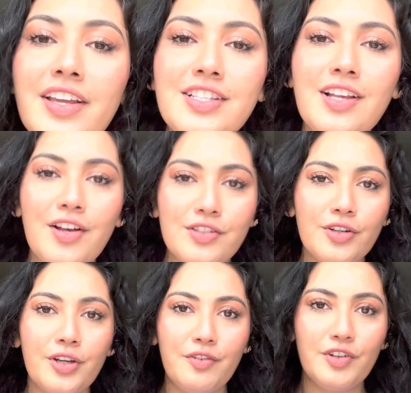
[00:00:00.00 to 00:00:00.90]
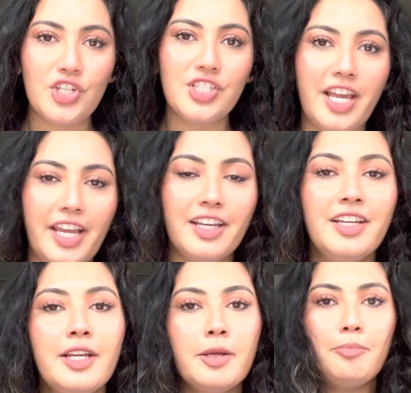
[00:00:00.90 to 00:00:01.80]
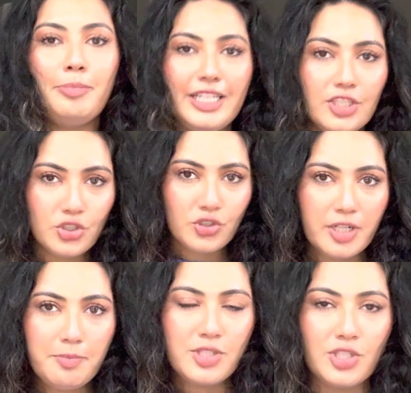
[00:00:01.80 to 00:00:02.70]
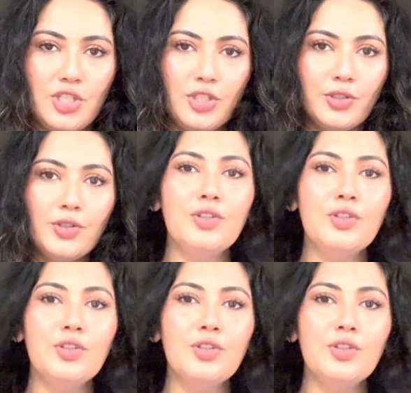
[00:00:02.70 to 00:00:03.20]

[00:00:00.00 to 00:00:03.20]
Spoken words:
it's also good for just like beach trips too.